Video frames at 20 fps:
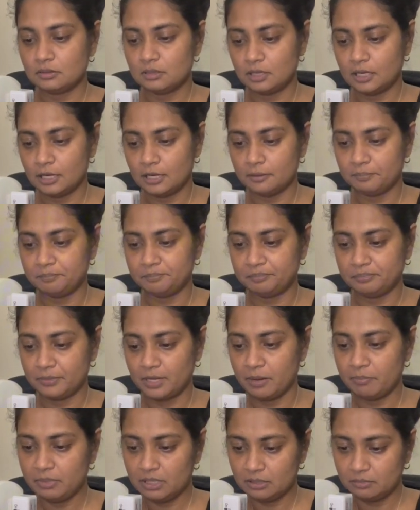I
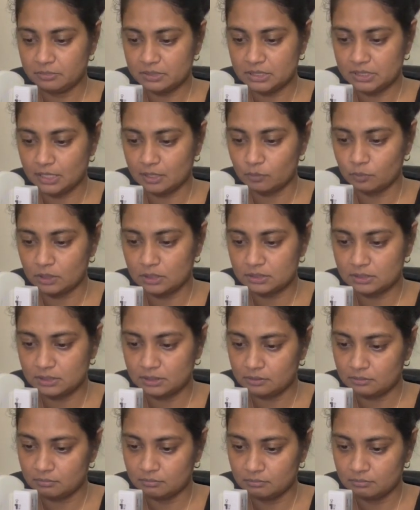made a mistake once
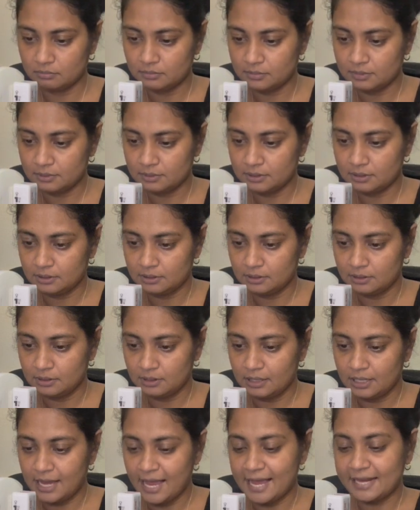and
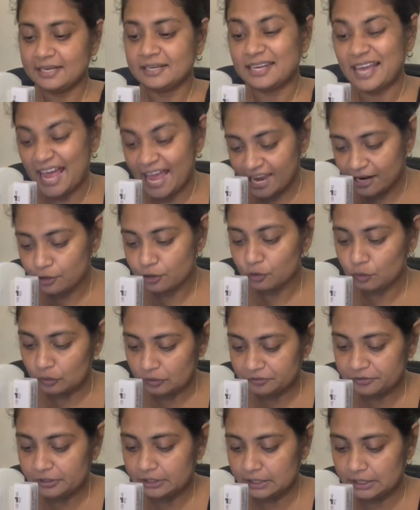I didn't iron over it.